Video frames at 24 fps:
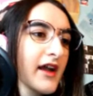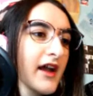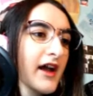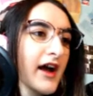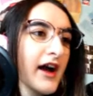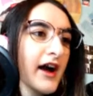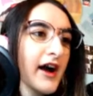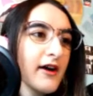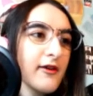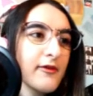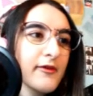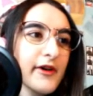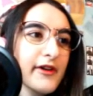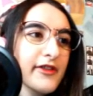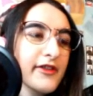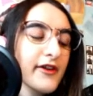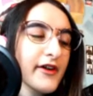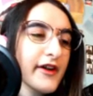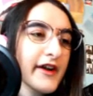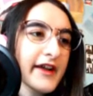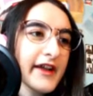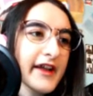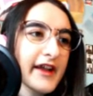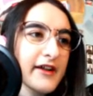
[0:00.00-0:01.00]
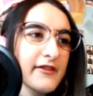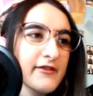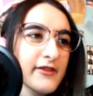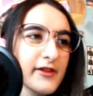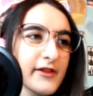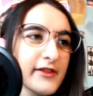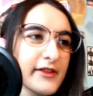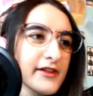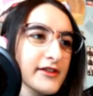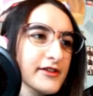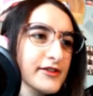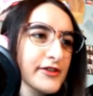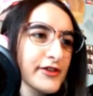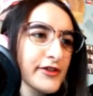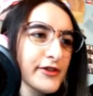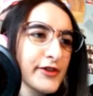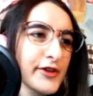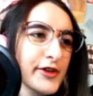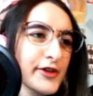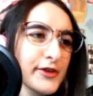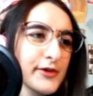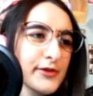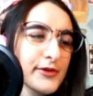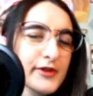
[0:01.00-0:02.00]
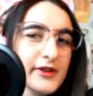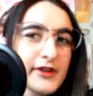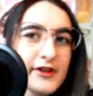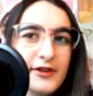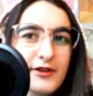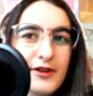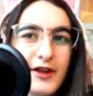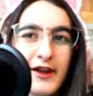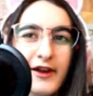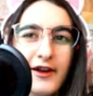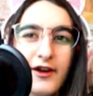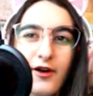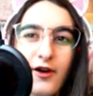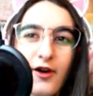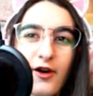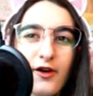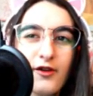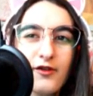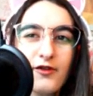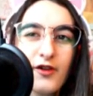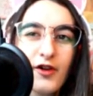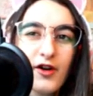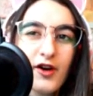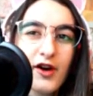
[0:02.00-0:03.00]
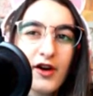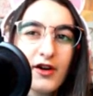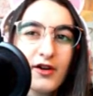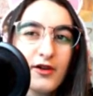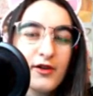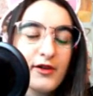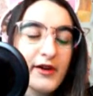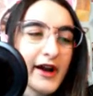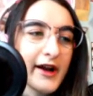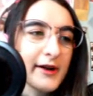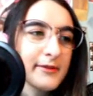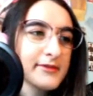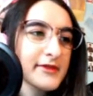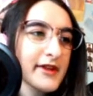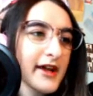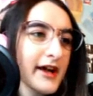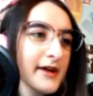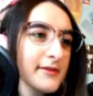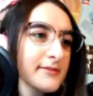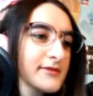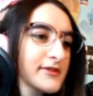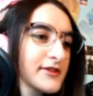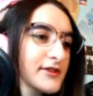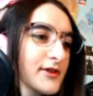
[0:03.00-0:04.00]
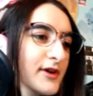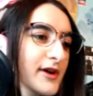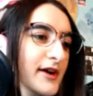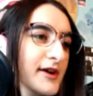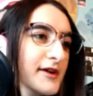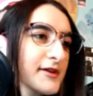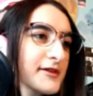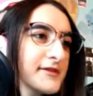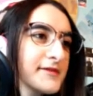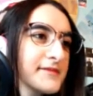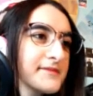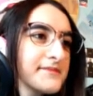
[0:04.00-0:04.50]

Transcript: Hot weather, I gave her this cute little like overall crop top duo.